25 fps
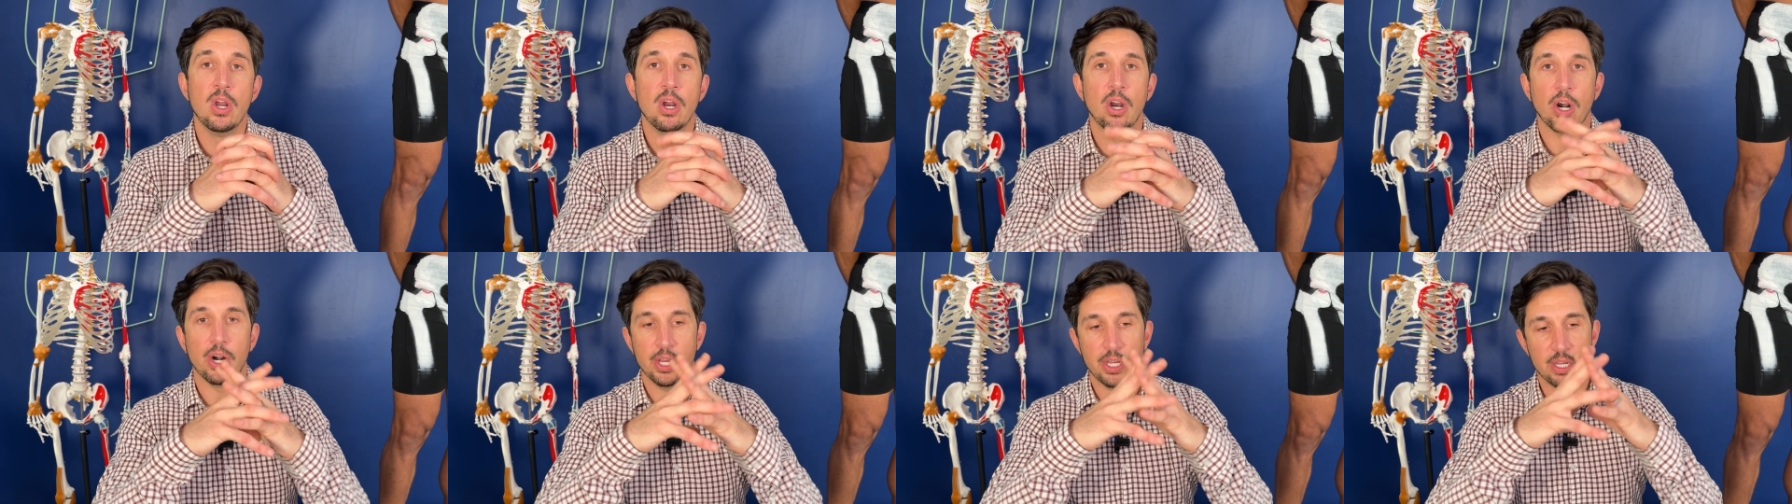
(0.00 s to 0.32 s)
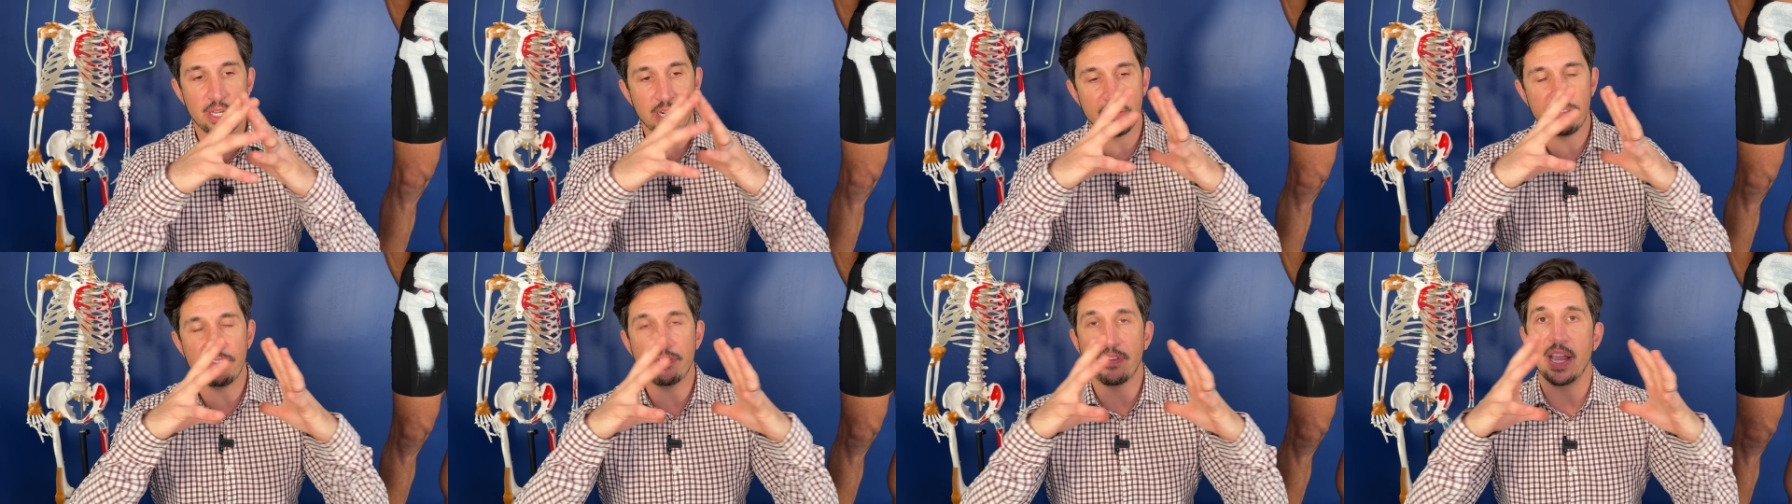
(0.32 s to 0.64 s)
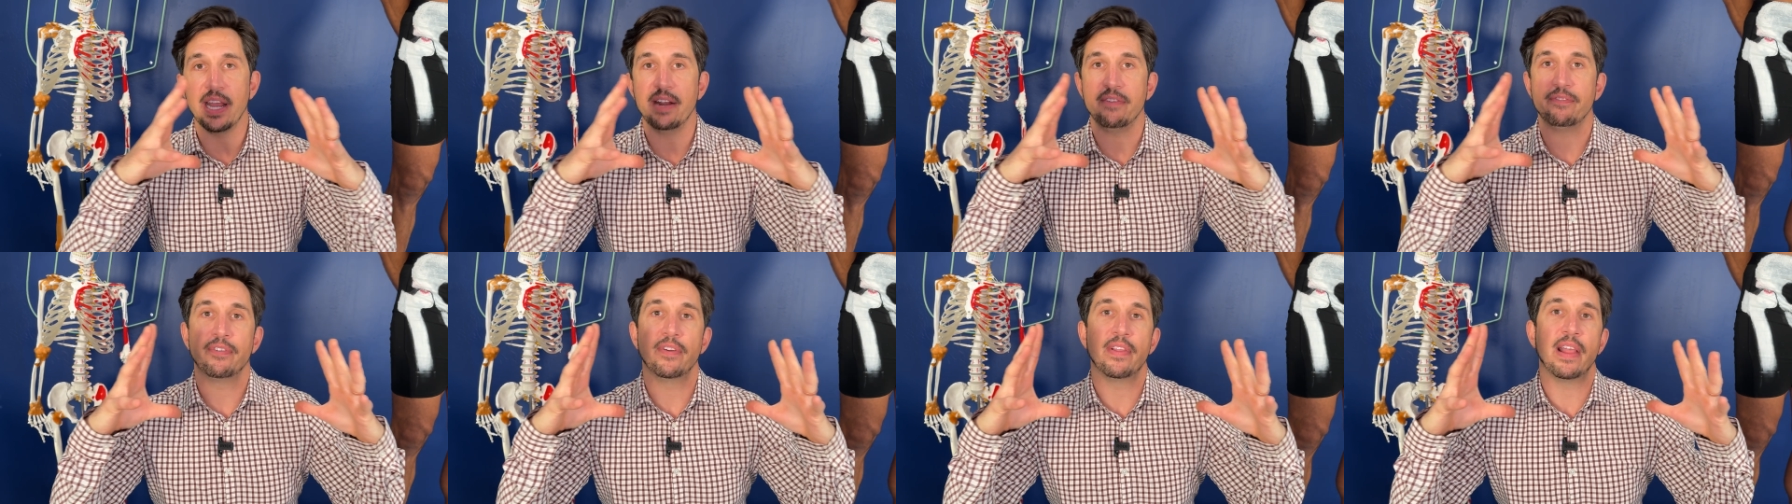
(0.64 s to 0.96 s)
Or are you gonna
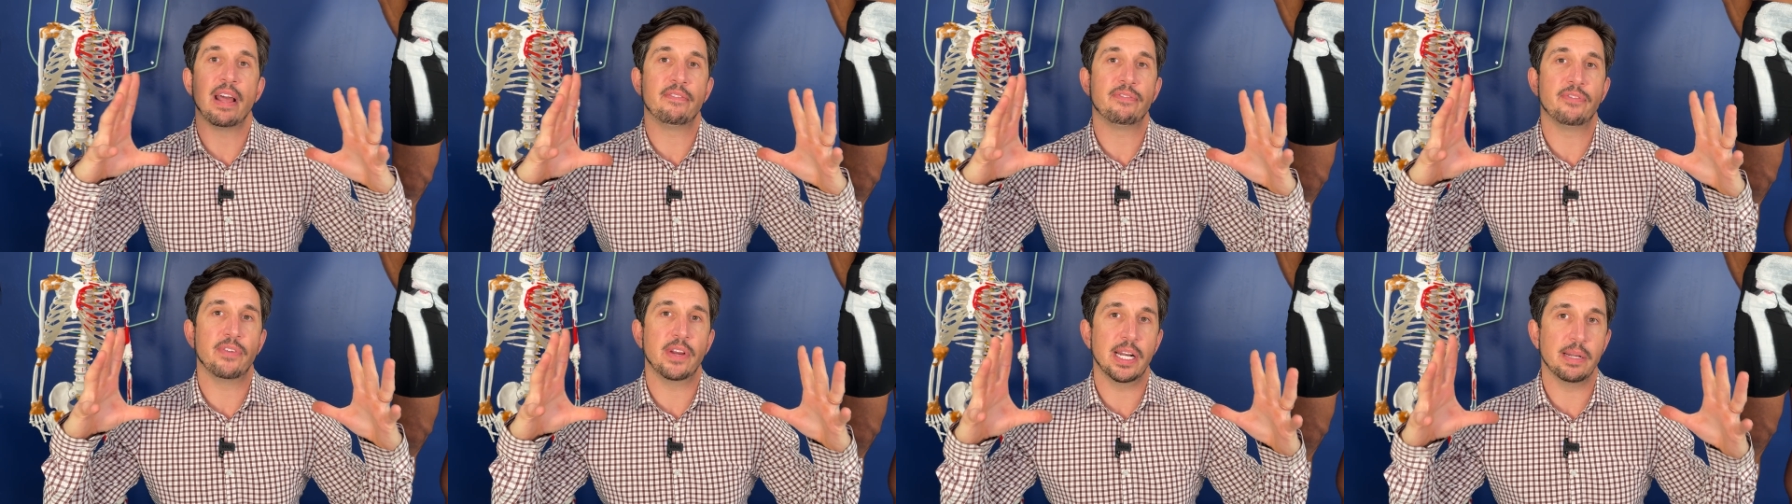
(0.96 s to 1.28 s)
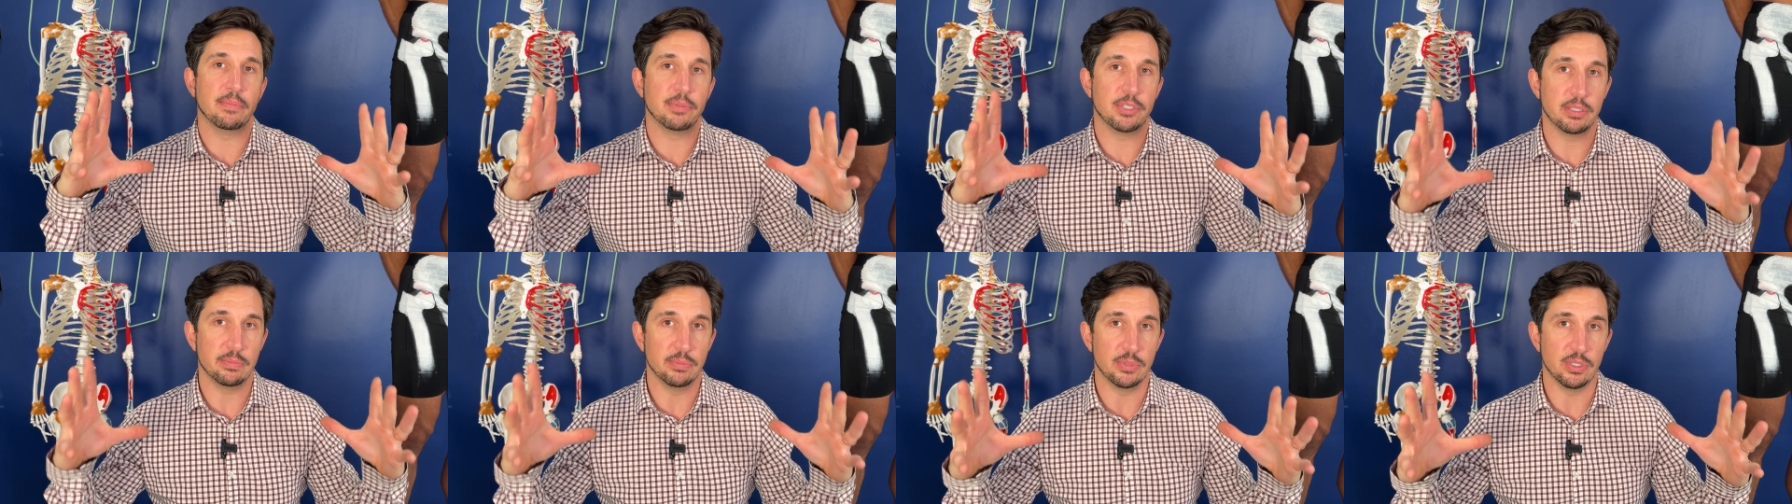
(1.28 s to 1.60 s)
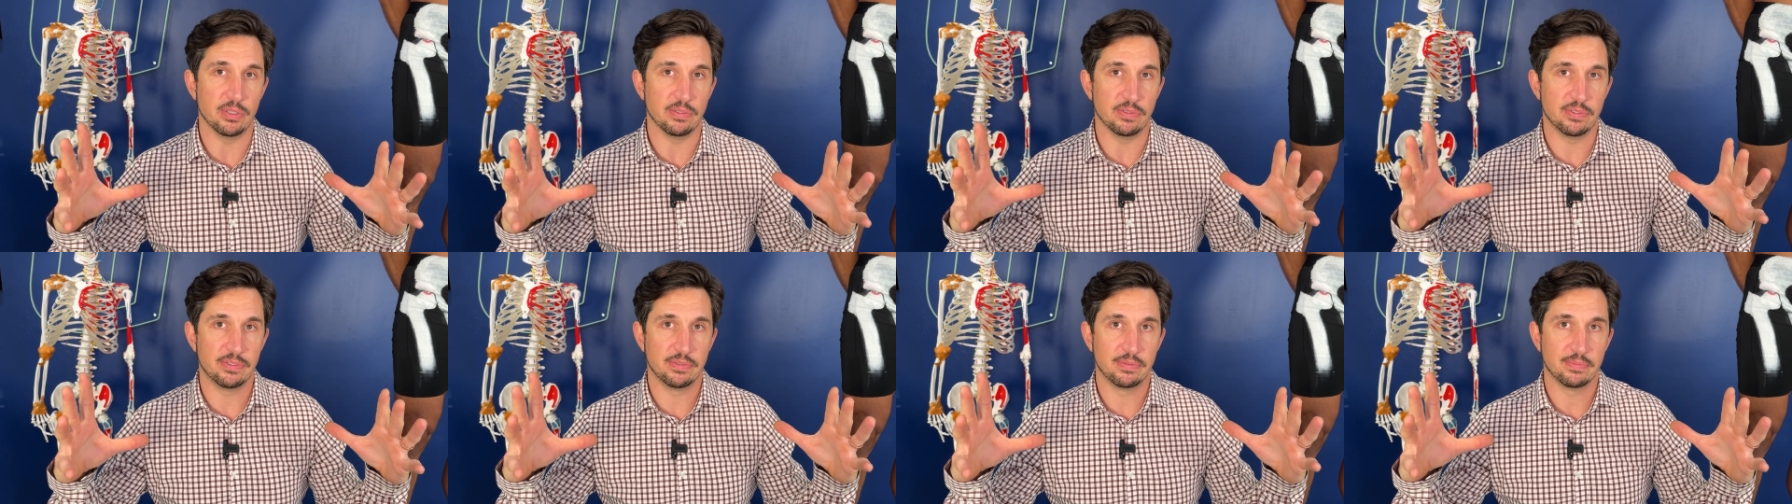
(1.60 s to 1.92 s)
fight for that freedom to move?